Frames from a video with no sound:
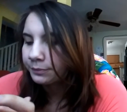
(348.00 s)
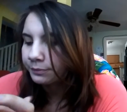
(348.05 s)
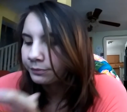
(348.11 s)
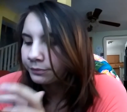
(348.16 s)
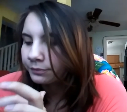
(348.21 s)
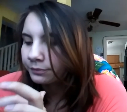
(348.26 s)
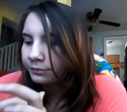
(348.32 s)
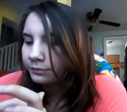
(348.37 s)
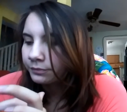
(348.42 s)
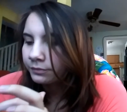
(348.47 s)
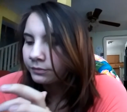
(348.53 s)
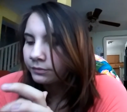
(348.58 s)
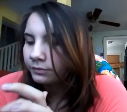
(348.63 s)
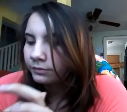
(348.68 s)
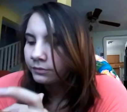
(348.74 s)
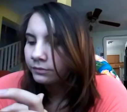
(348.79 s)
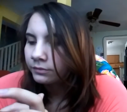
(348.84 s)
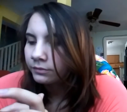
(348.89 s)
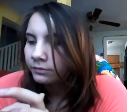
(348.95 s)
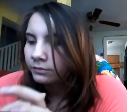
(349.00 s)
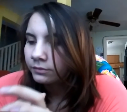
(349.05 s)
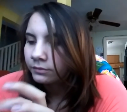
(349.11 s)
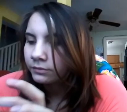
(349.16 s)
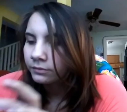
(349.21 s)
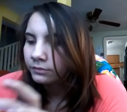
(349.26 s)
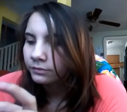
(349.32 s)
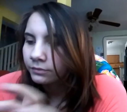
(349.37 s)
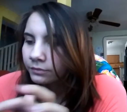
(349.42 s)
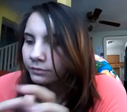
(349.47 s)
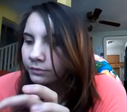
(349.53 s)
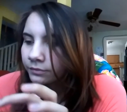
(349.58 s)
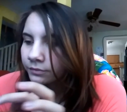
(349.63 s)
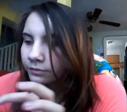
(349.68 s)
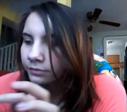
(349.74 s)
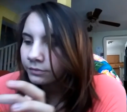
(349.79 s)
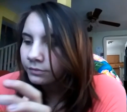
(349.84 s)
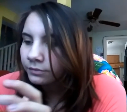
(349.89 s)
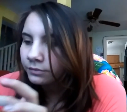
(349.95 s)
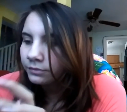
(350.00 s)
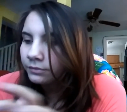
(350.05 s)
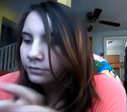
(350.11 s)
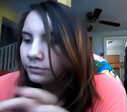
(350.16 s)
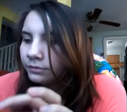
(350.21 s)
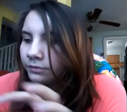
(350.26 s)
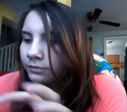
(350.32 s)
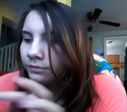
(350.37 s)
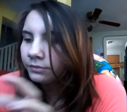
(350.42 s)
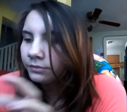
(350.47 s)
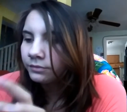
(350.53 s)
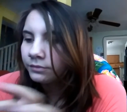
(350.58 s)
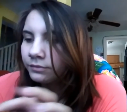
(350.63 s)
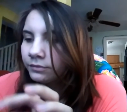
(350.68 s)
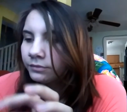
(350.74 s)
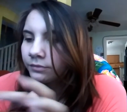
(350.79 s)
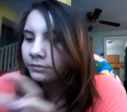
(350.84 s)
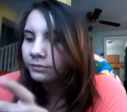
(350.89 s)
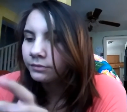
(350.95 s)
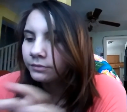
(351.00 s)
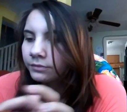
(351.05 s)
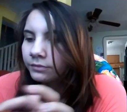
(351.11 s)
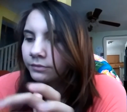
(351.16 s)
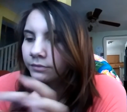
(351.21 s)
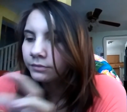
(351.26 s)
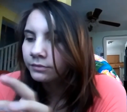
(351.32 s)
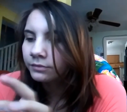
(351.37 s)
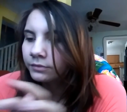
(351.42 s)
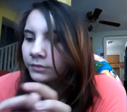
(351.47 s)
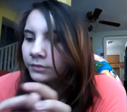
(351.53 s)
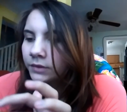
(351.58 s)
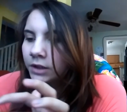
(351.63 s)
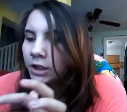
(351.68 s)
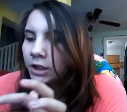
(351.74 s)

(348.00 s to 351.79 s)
Nothing is said.